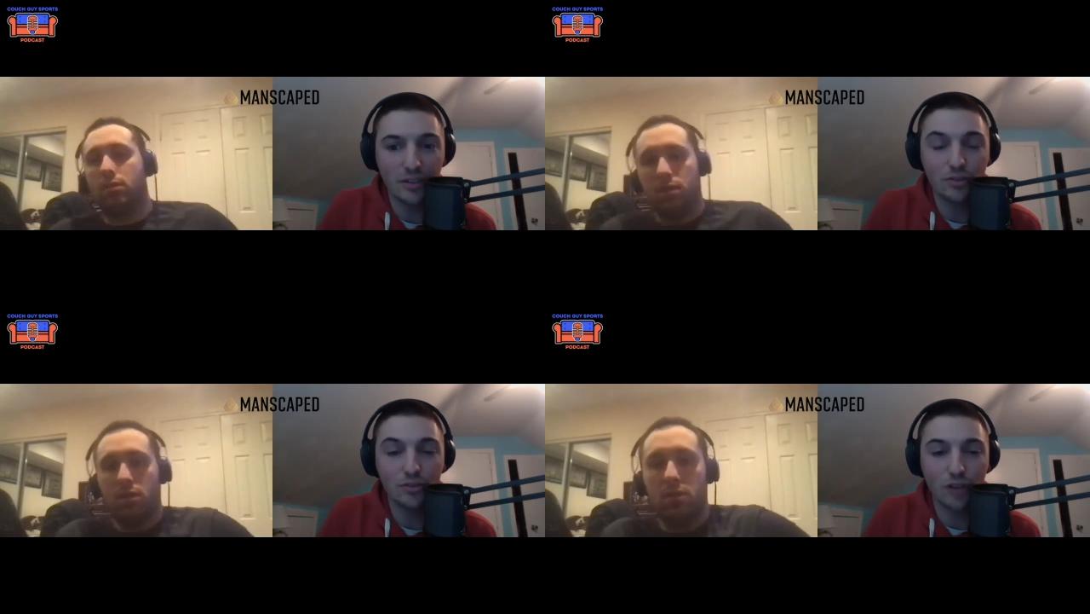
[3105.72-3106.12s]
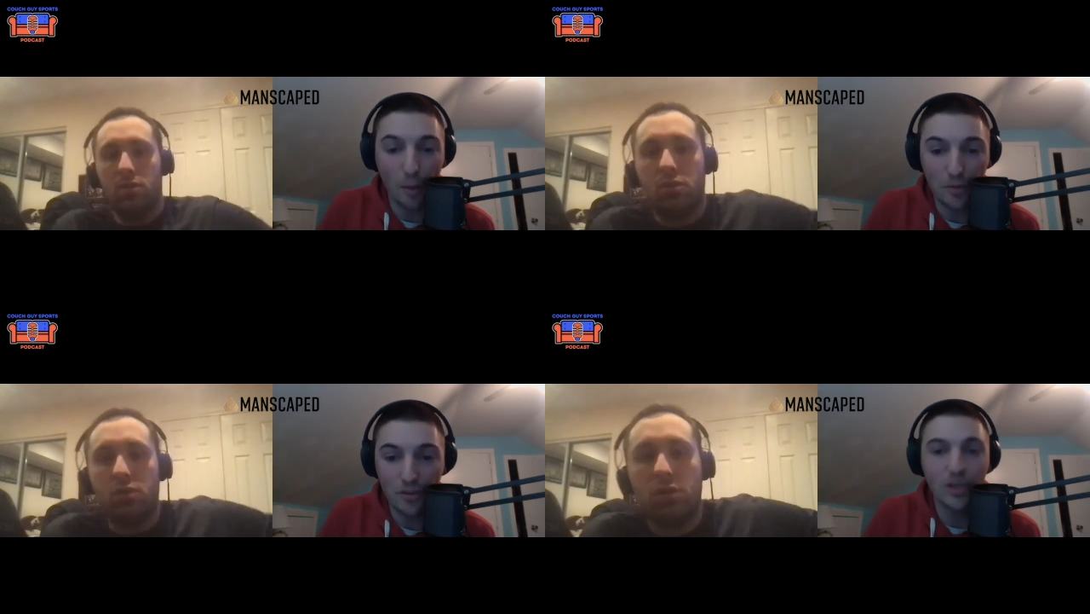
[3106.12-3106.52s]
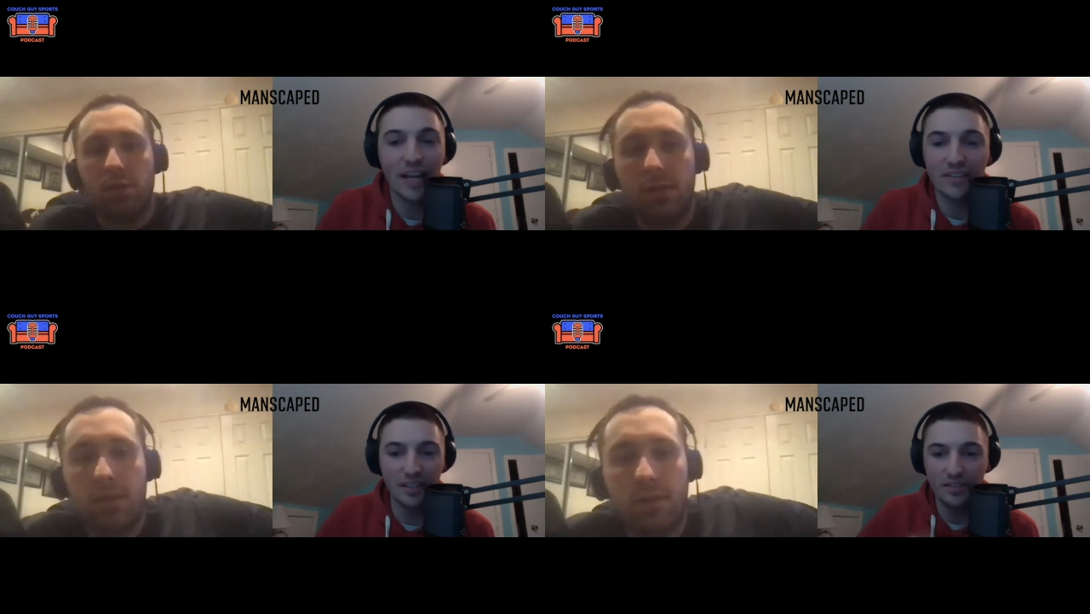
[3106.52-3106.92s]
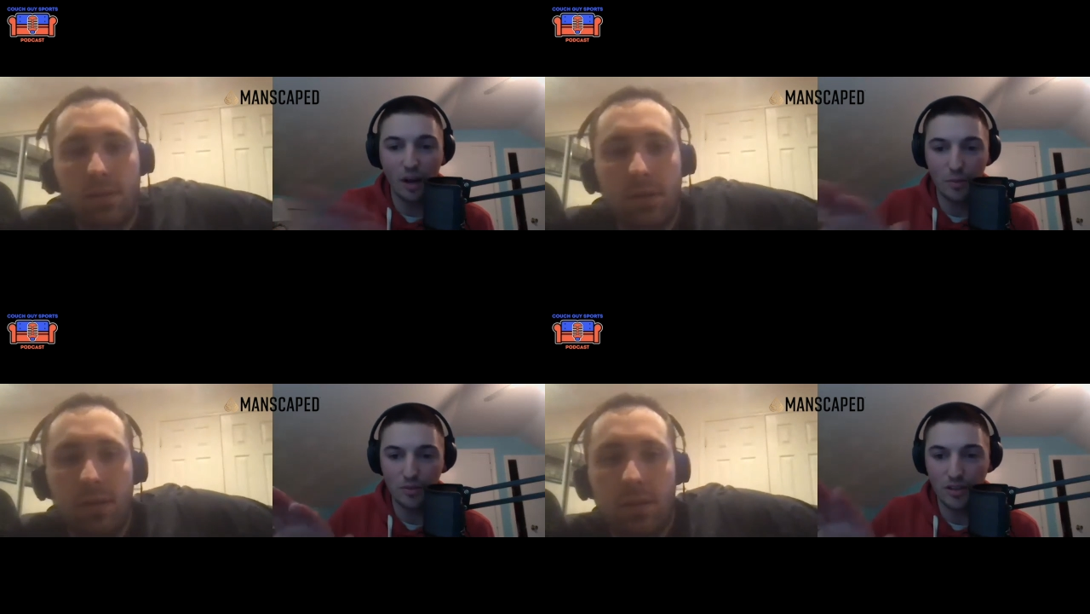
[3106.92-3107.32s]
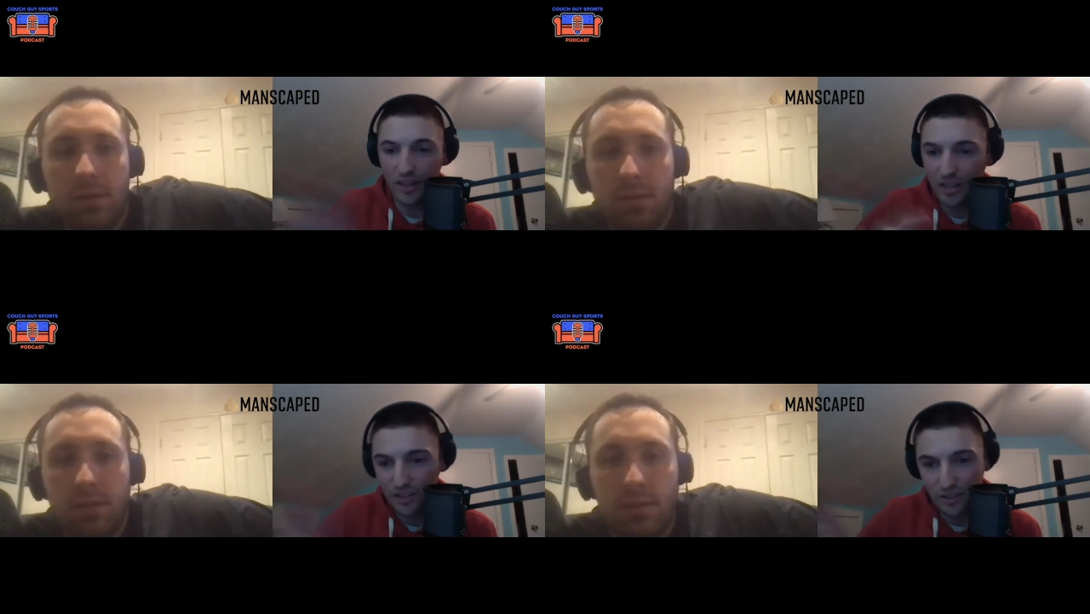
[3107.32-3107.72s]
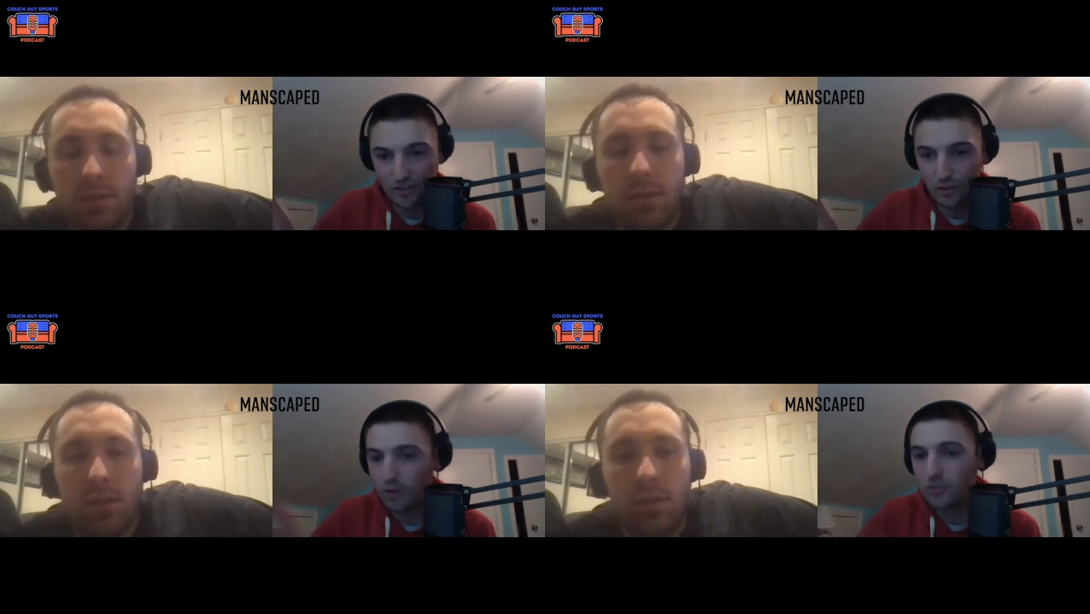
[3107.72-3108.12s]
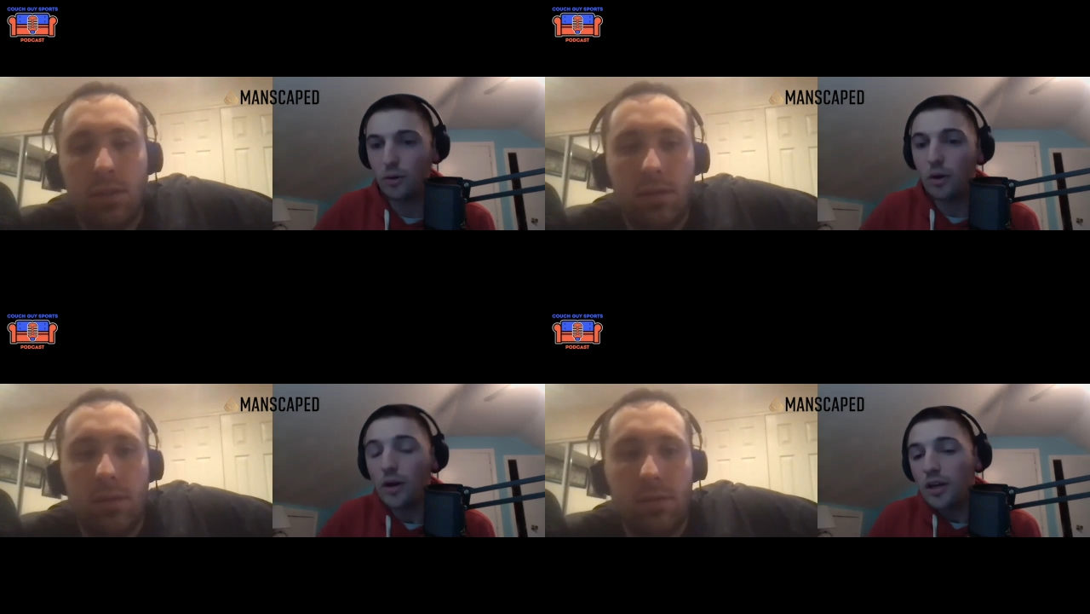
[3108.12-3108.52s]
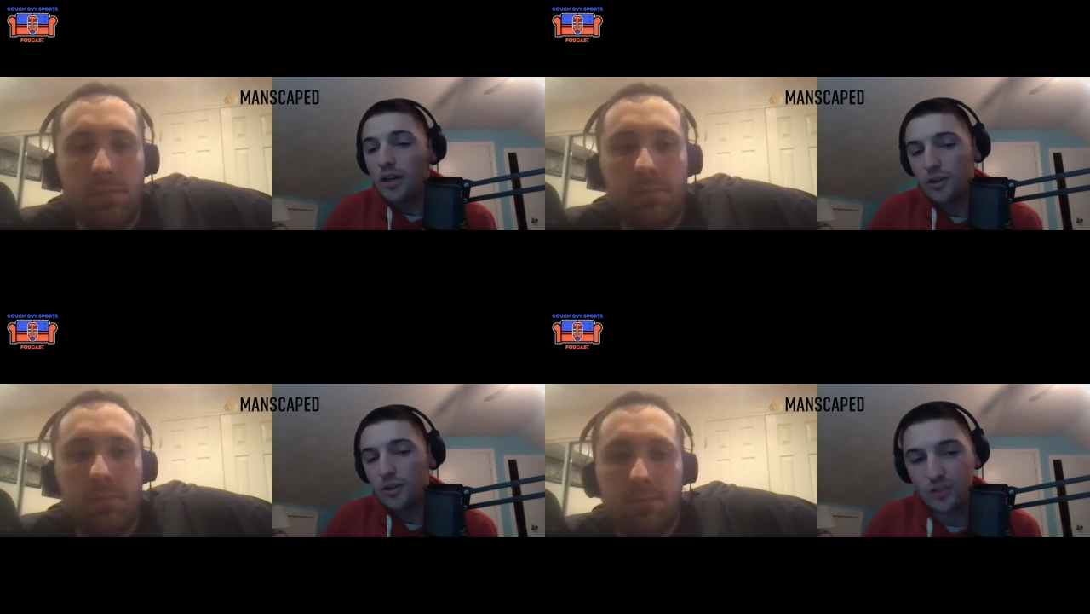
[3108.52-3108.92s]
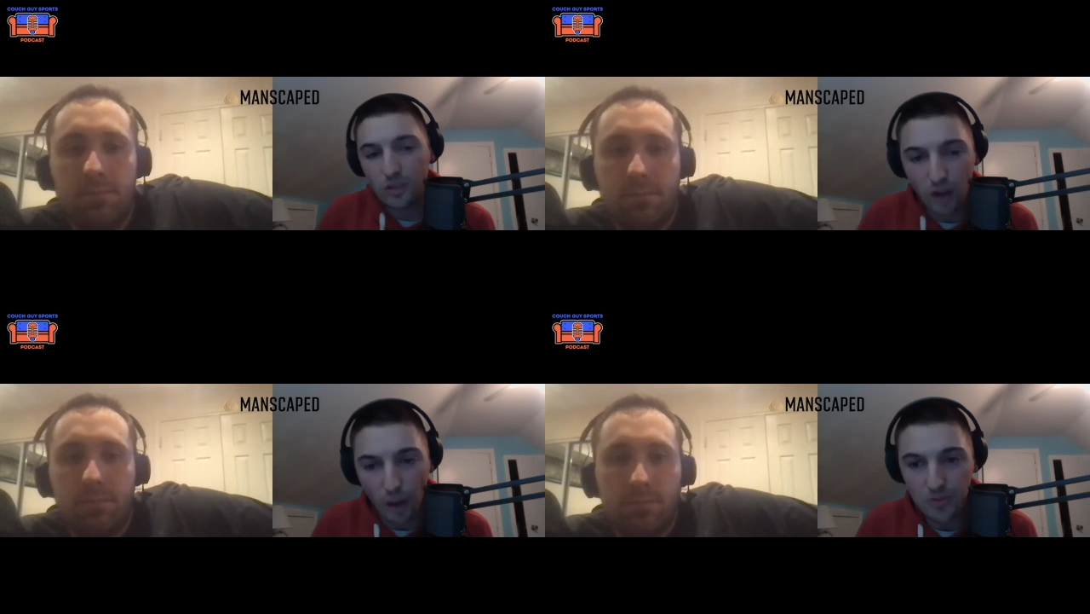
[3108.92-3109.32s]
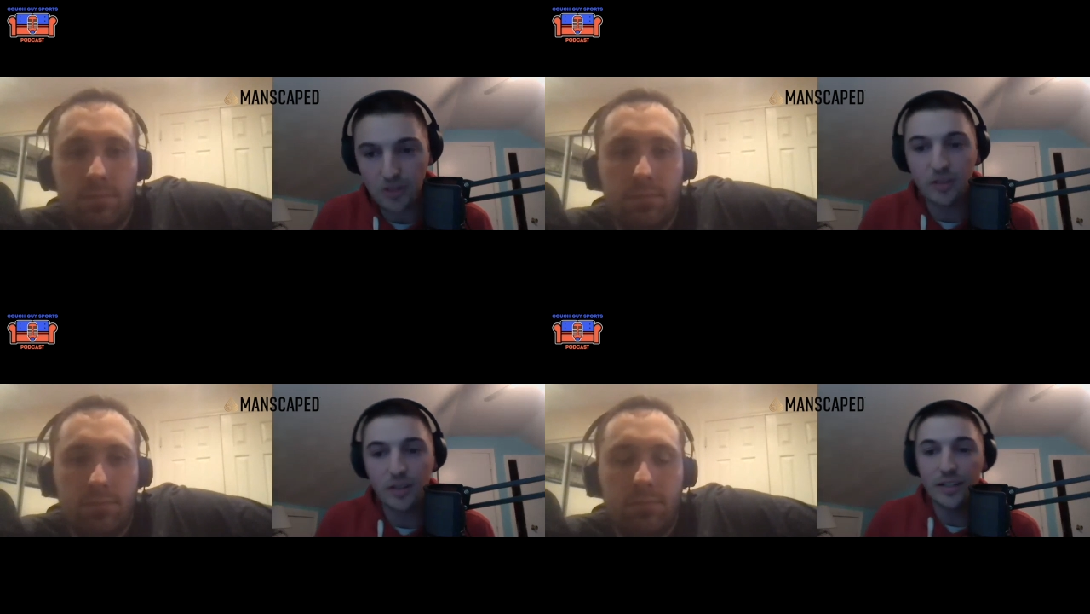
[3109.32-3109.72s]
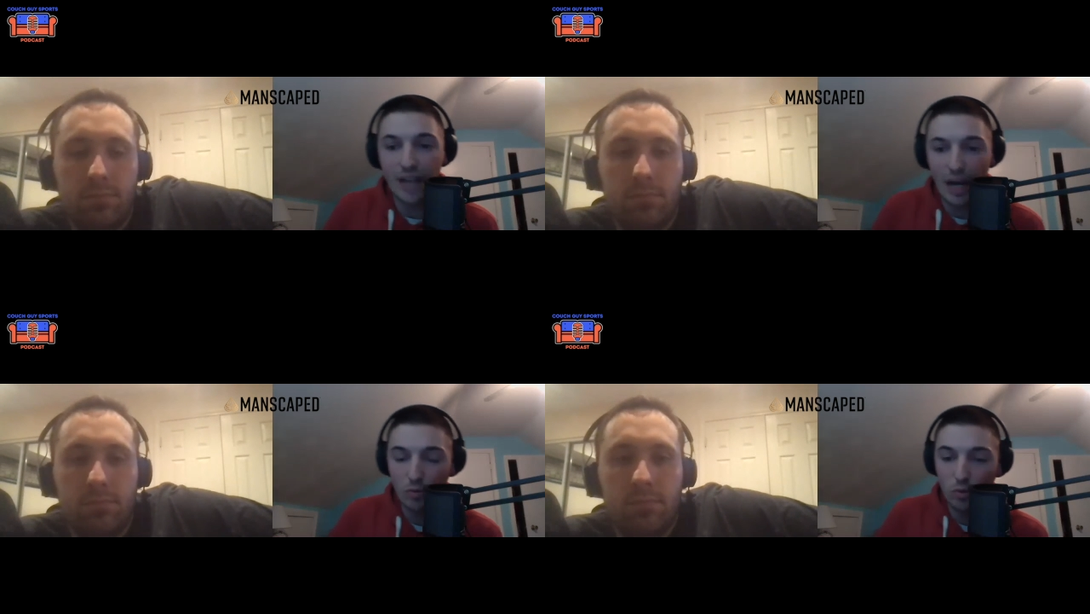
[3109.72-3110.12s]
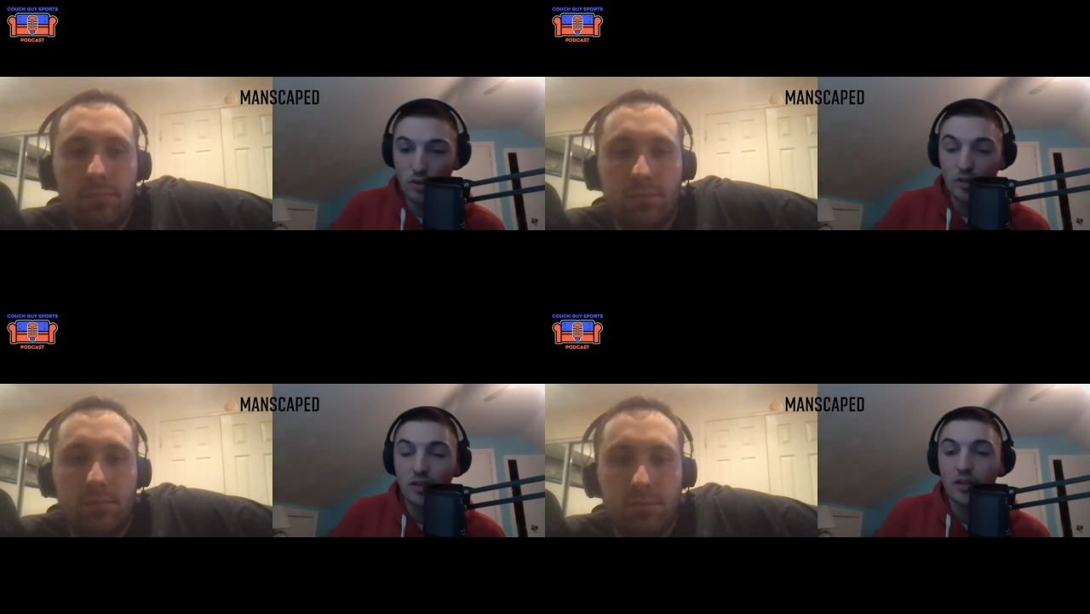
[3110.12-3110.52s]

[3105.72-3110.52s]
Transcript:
Speaker 1: Thompson. You can't sit Thompson. Like, he's here to start. So Tristan Thompson and Time Lord.